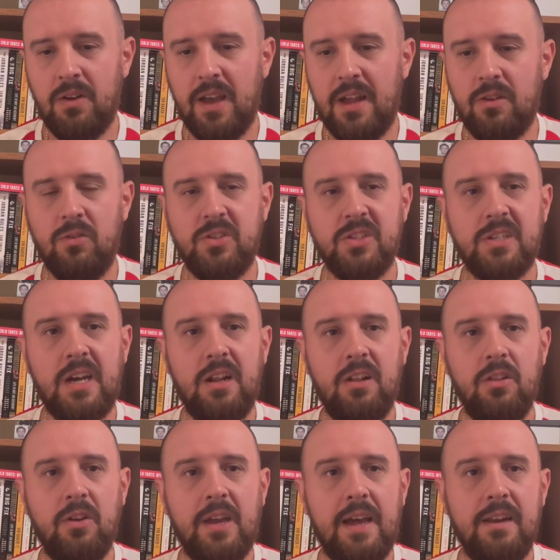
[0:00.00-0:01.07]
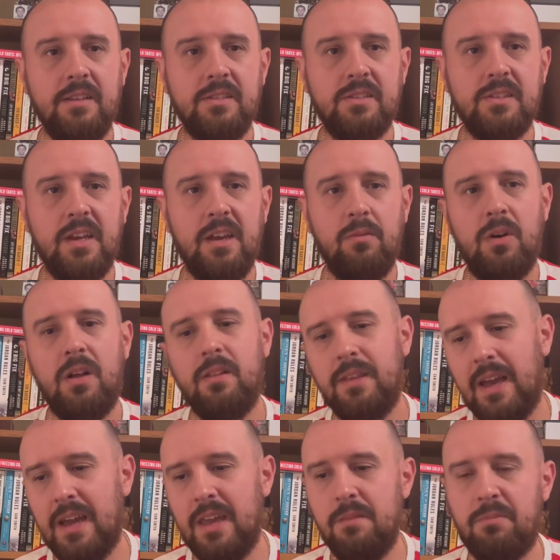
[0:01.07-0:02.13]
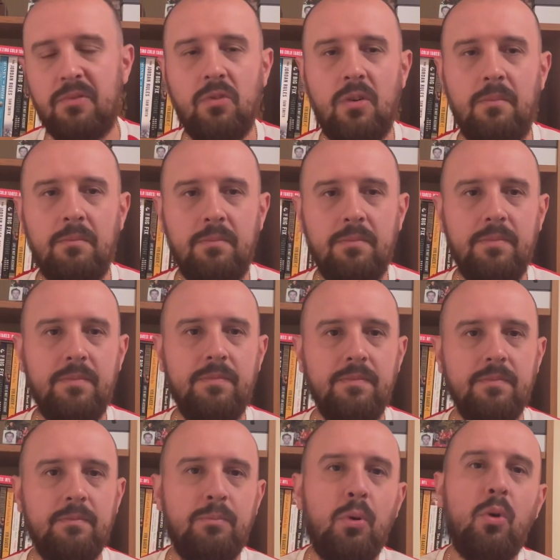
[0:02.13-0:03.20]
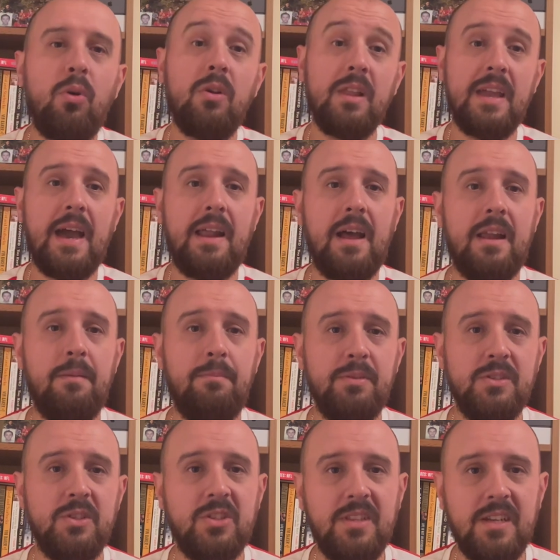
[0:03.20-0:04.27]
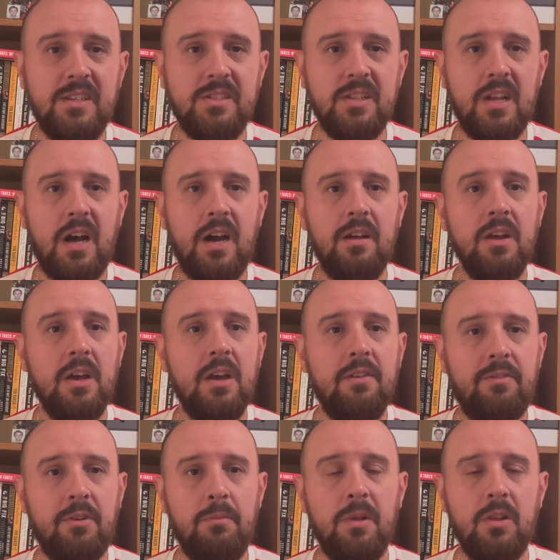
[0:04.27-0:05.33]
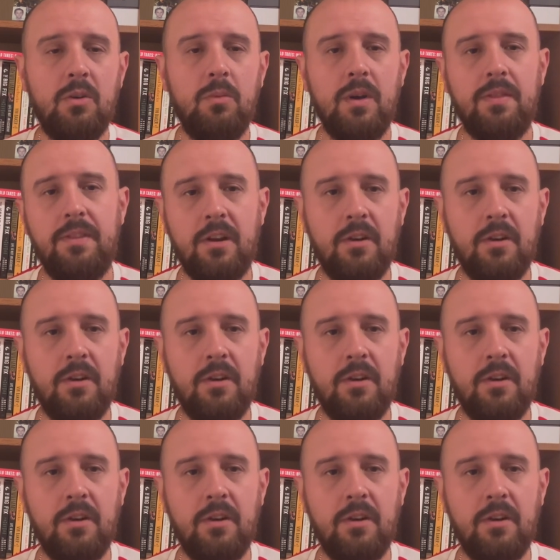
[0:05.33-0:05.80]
head coaches kind of look at it and say, well, yeah, he performed poorly at a position that he's not familiar with.